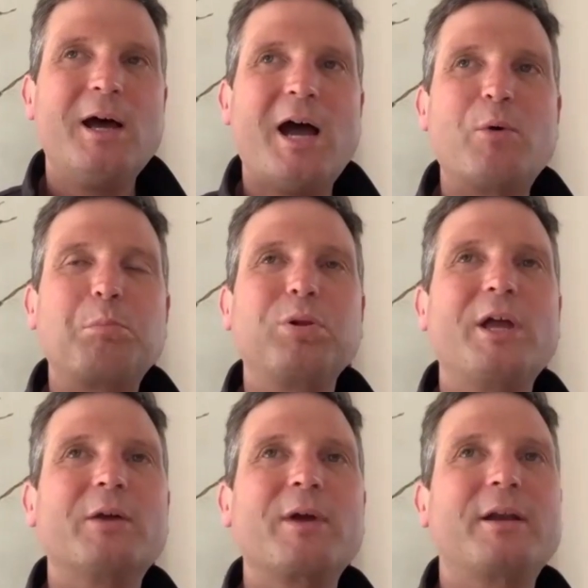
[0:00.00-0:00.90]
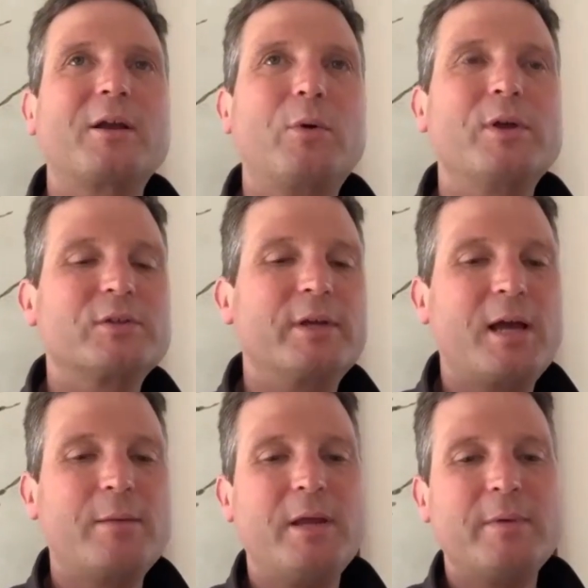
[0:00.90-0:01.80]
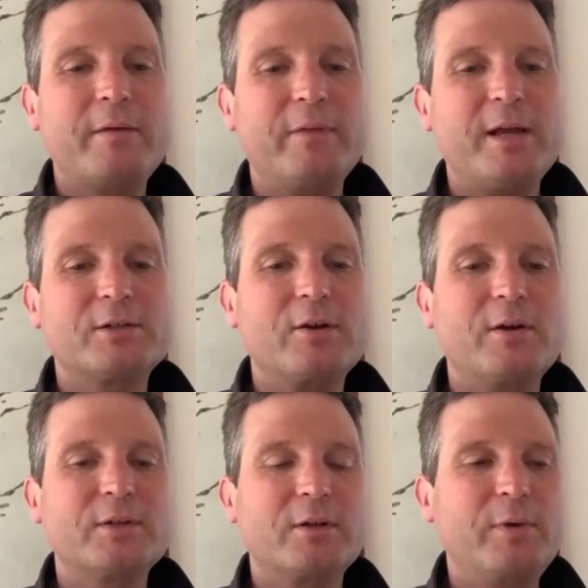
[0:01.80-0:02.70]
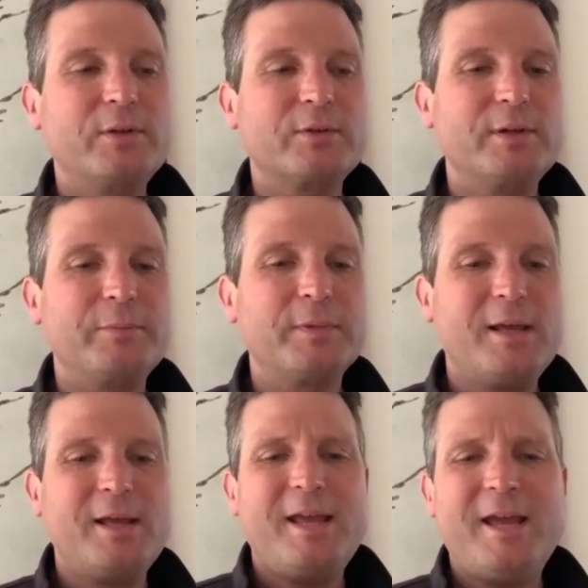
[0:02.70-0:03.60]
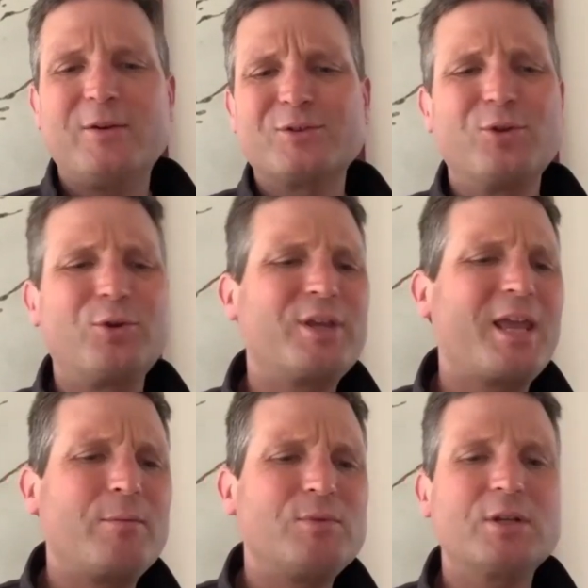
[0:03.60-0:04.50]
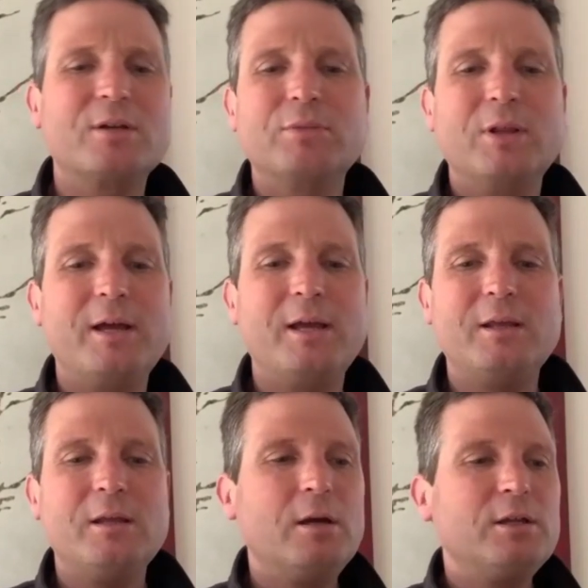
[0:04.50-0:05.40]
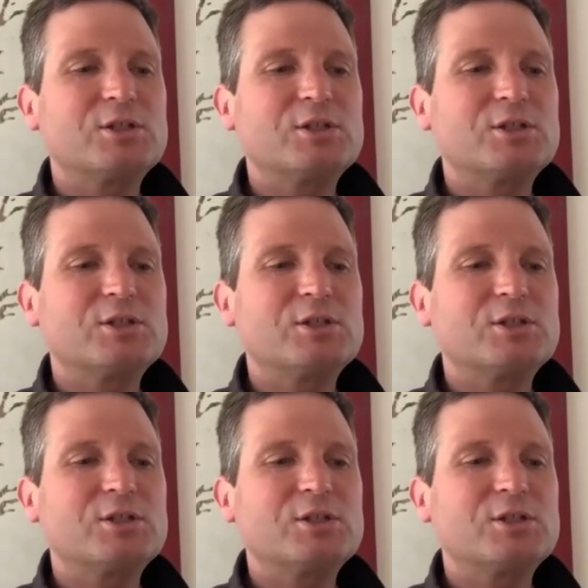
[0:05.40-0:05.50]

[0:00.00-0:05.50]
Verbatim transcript: I would play around on Quizlet. I made my flashcards on Quizlet, and there's little games you can play. You know, you